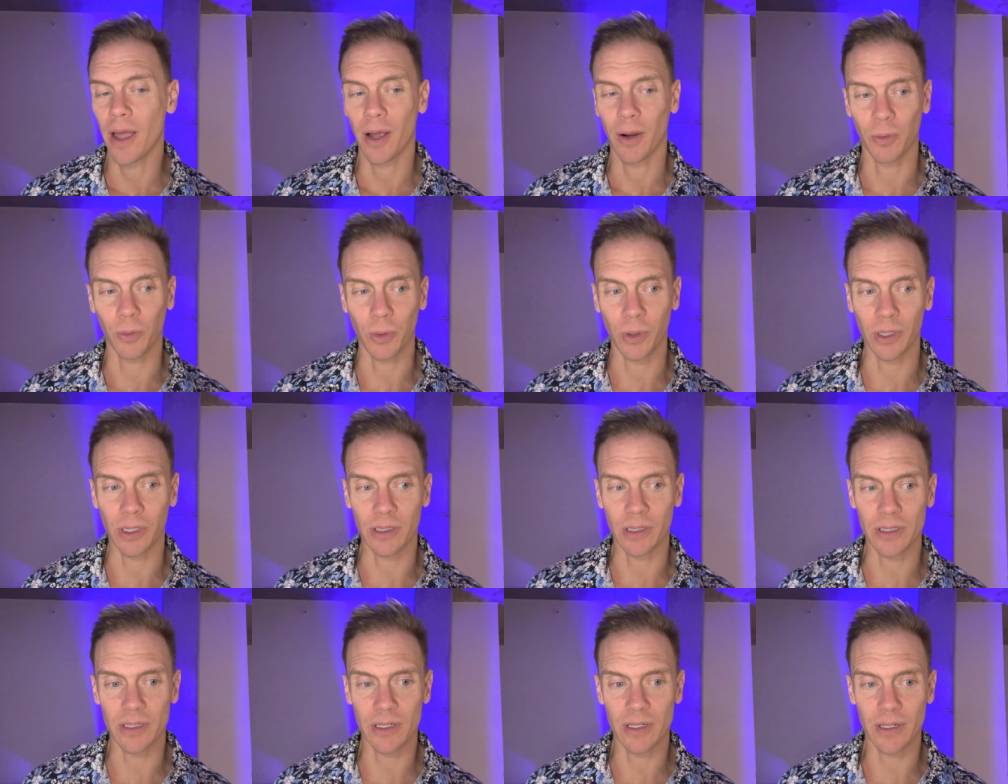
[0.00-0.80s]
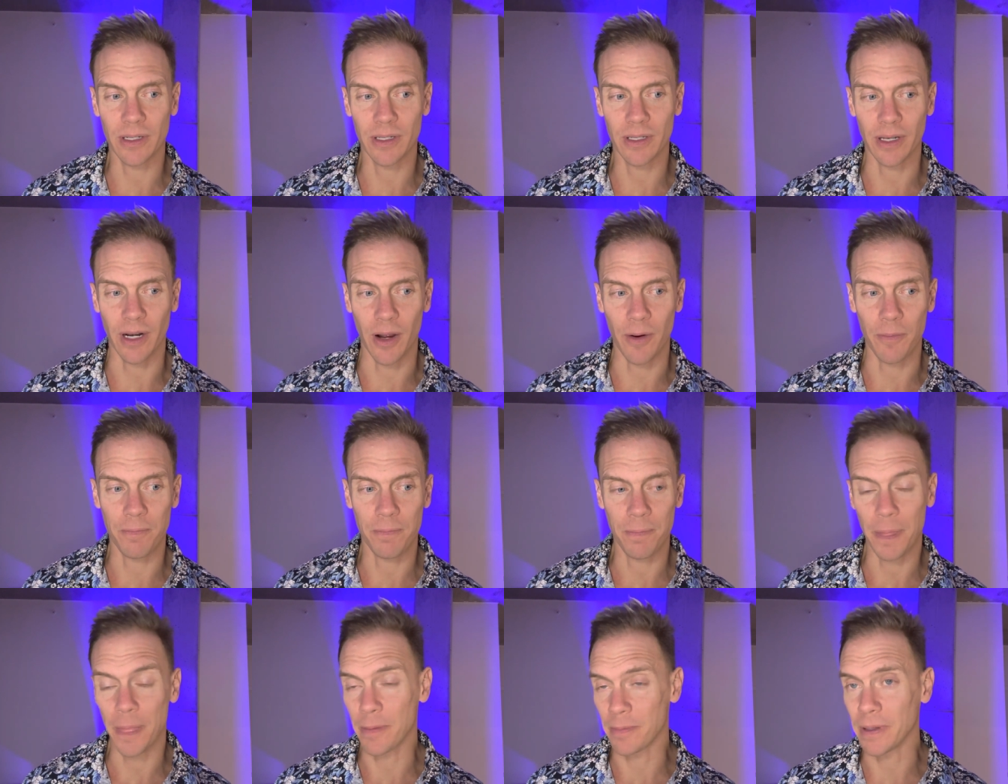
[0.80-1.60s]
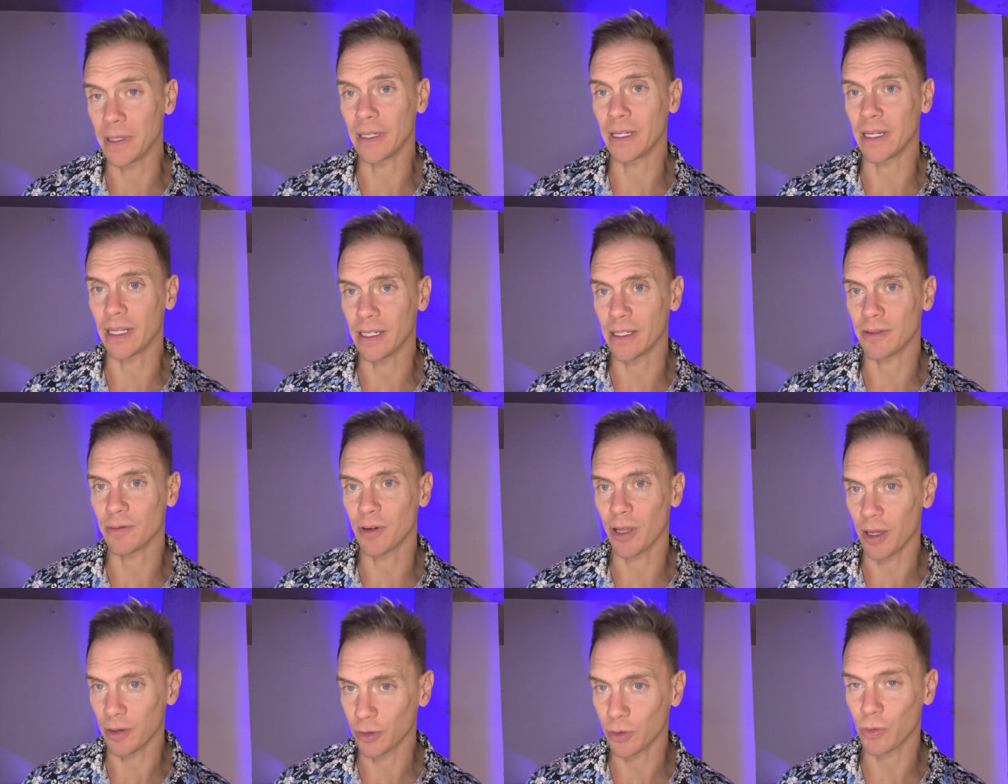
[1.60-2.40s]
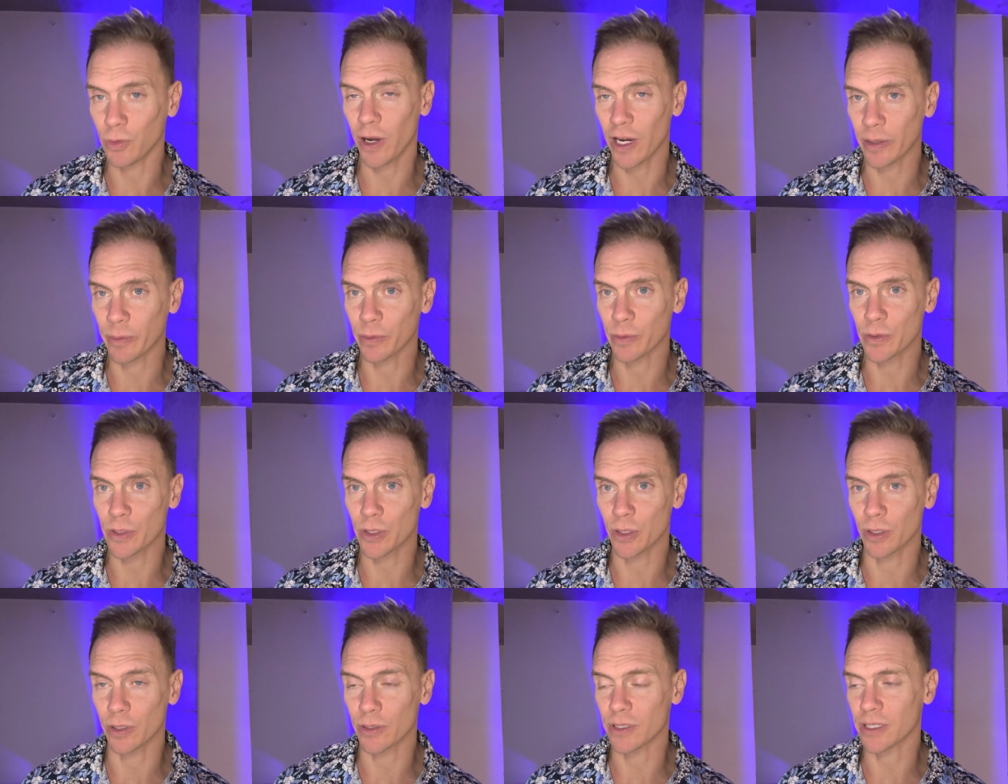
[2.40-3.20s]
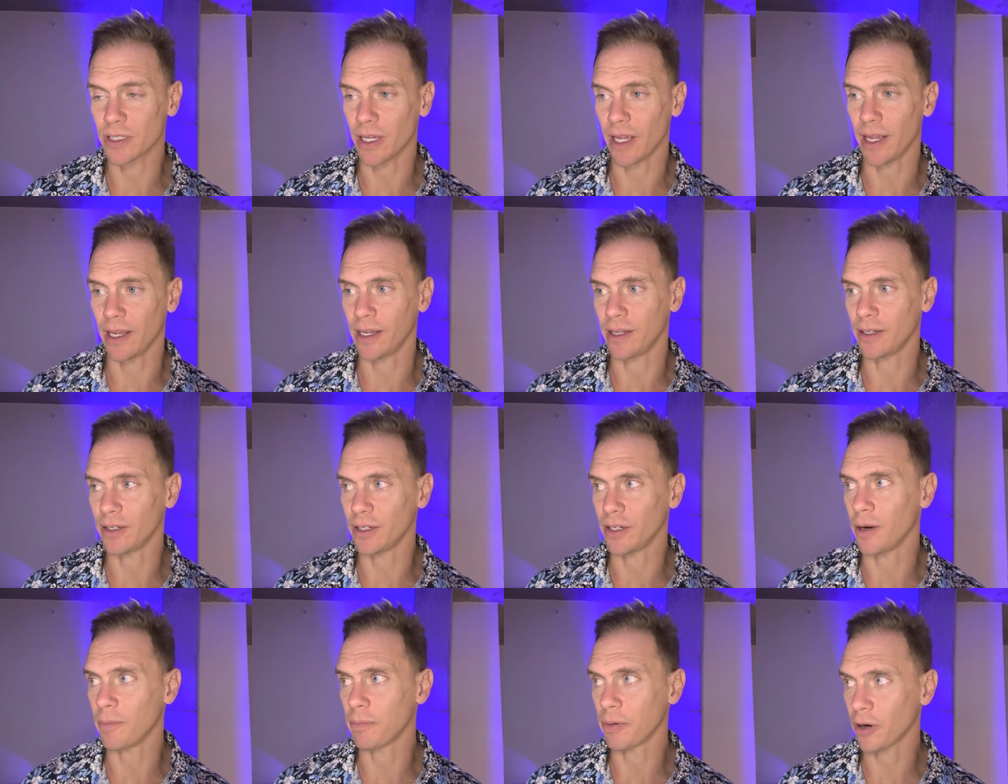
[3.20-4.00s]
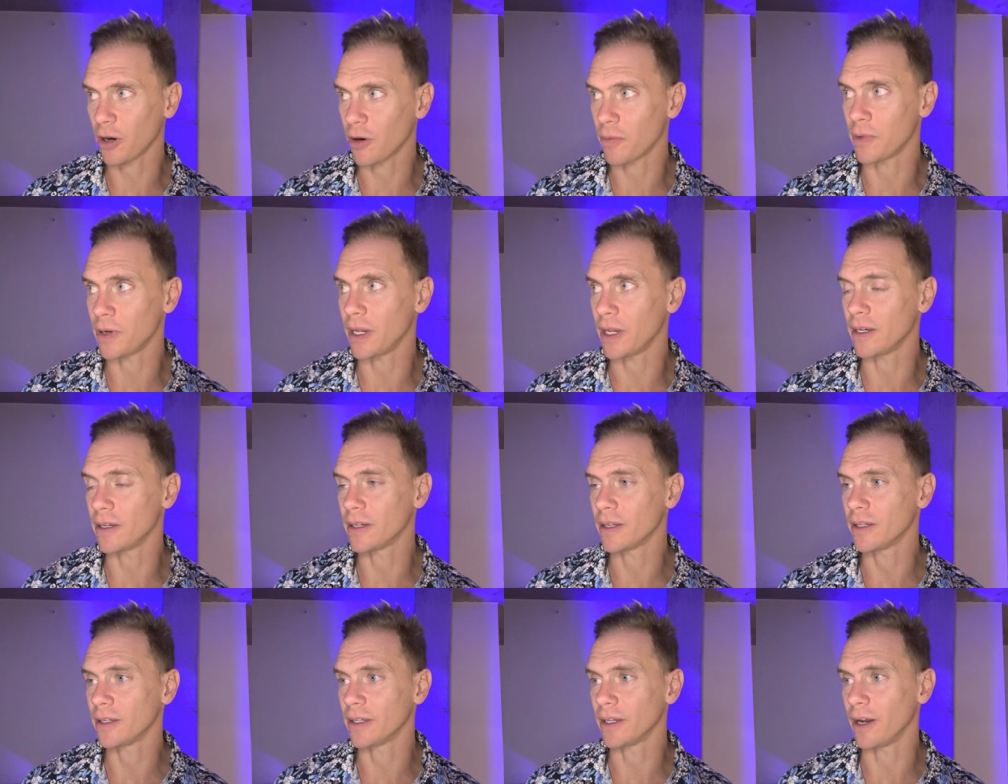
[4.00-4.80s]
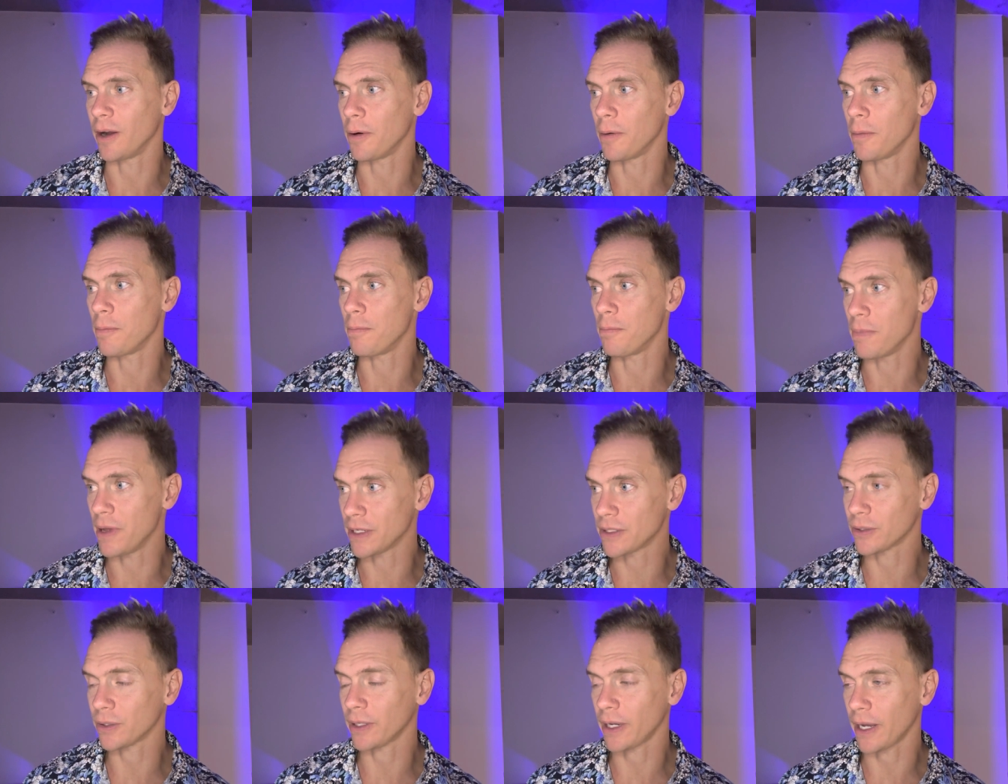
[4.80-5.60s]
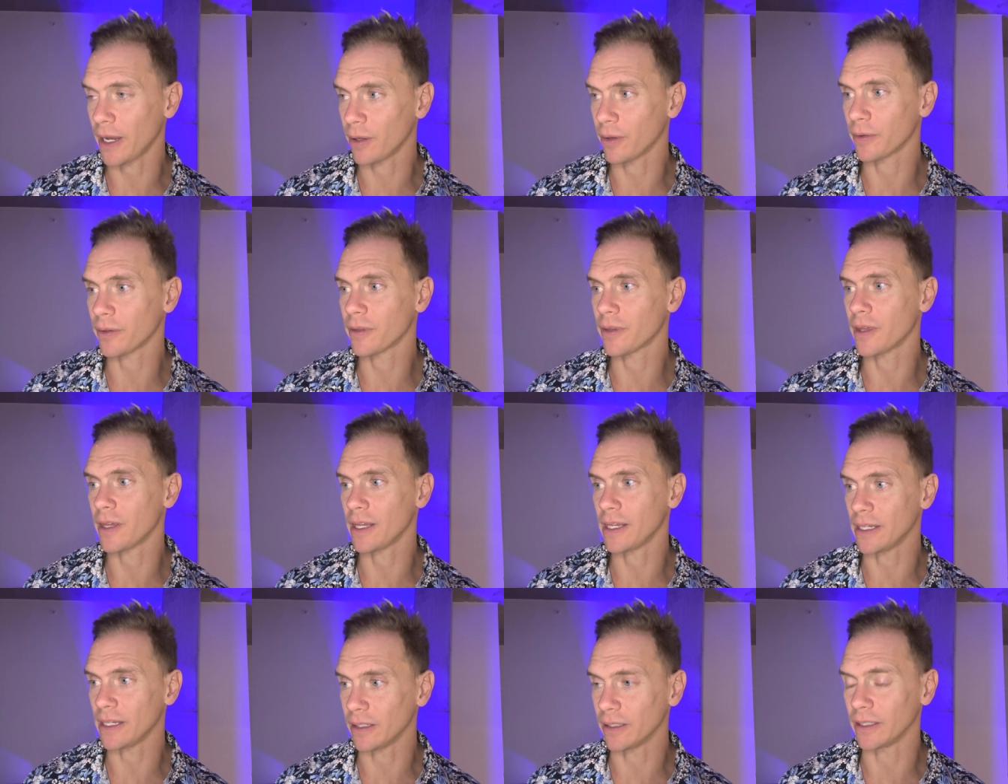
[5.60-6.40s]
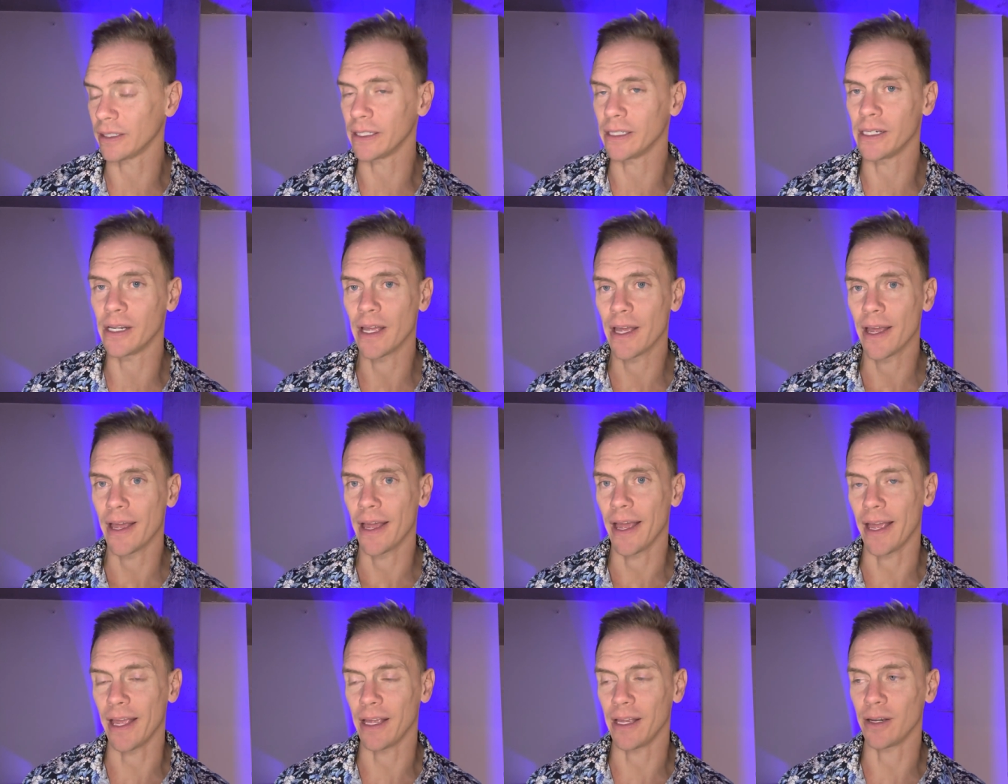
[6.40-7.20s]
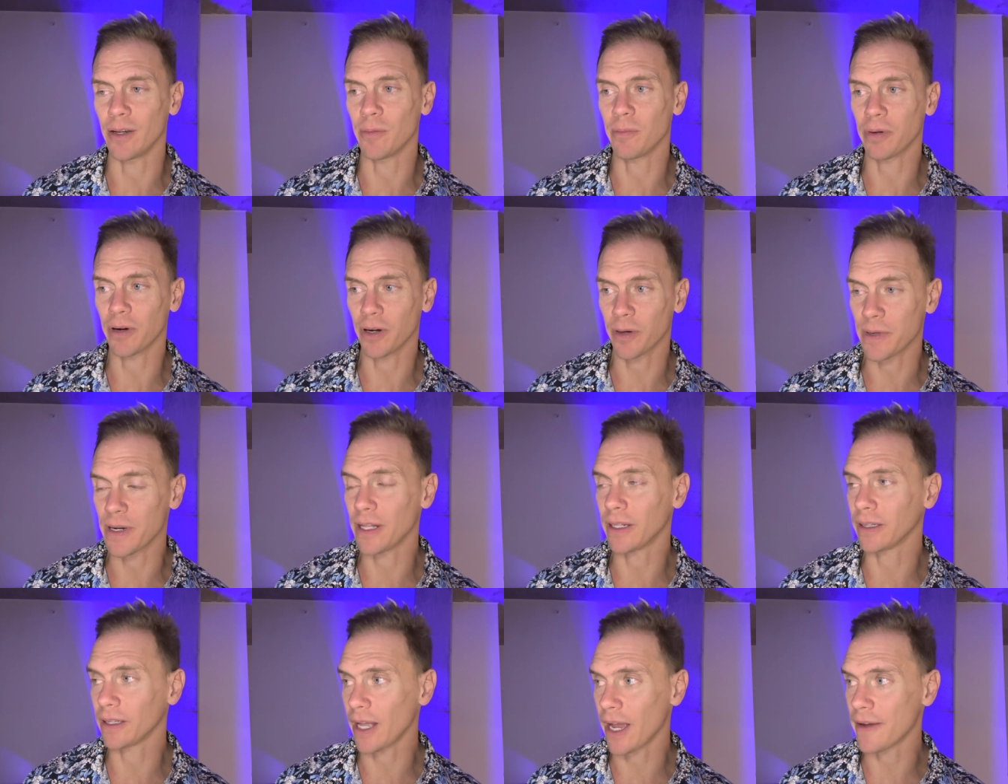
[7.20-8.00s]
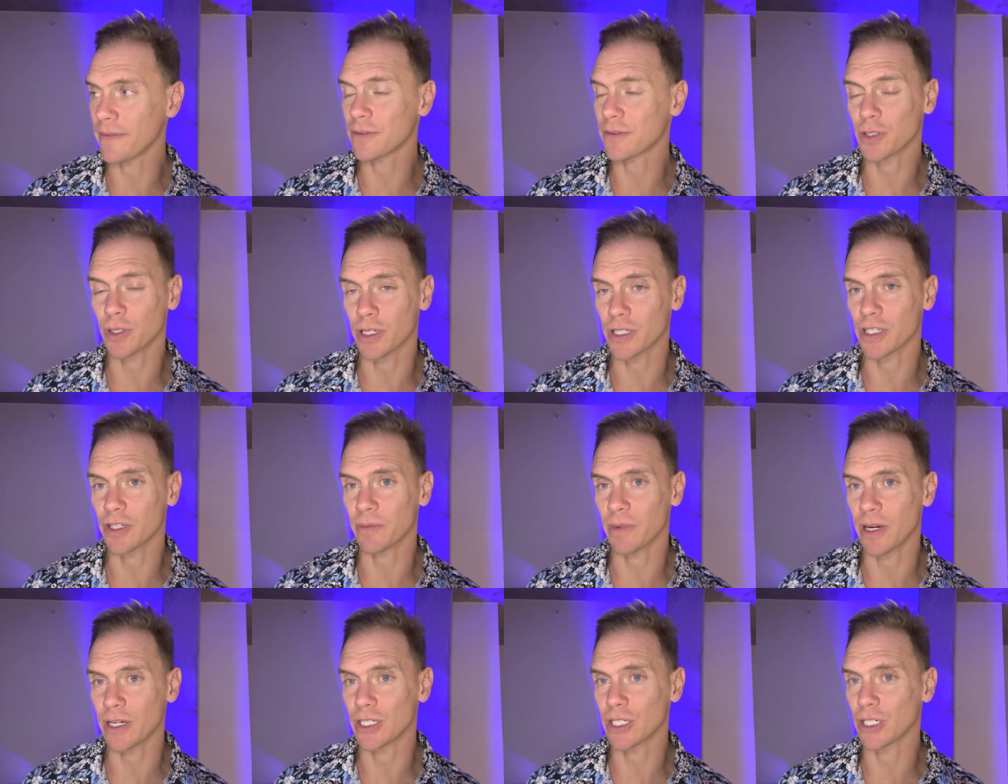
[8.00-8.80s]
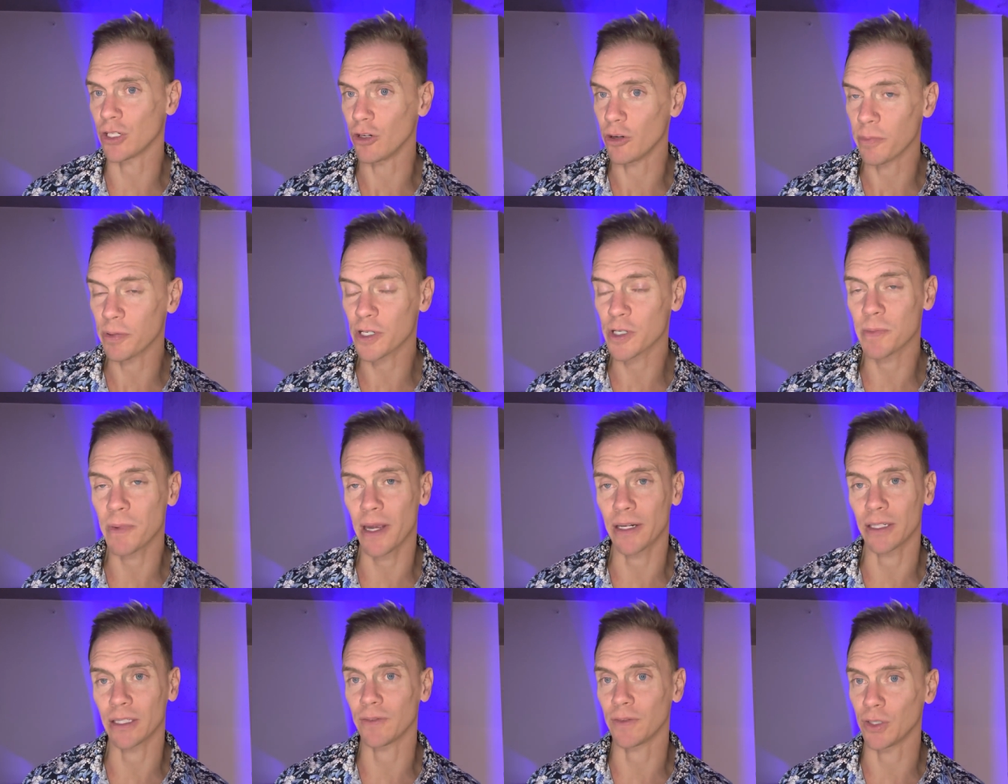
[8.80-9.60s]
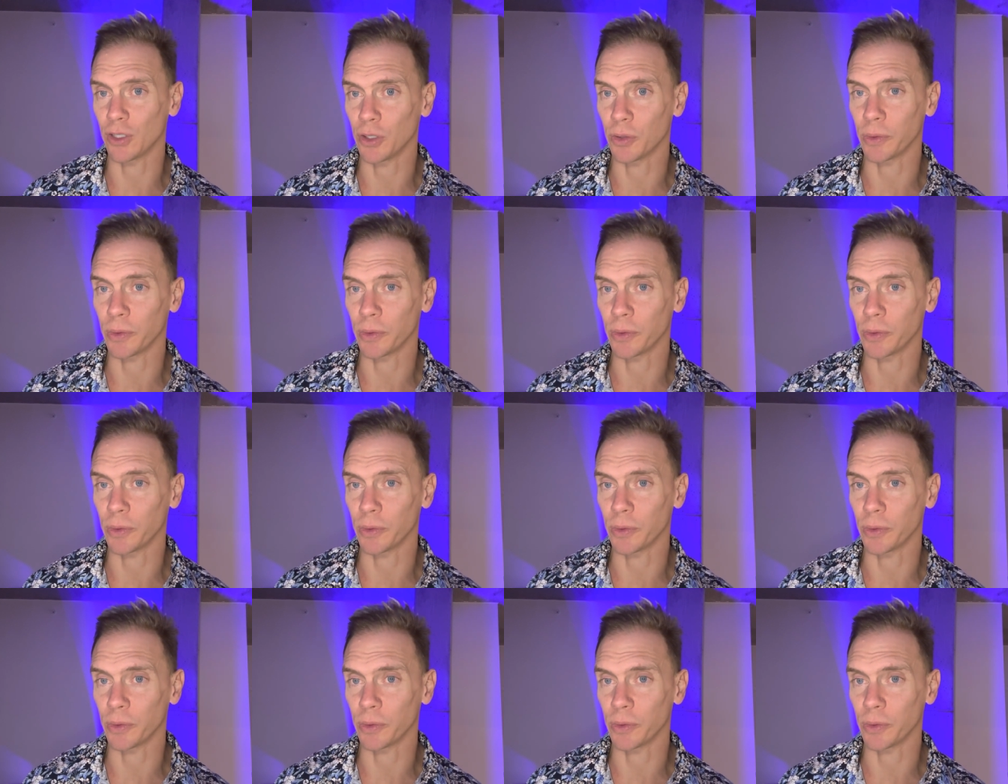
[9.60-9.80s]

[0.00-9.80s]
would, you know, be getting incredible results and, you know, permanent, you know, mental health healing in permanent life transformation, new perspective, and new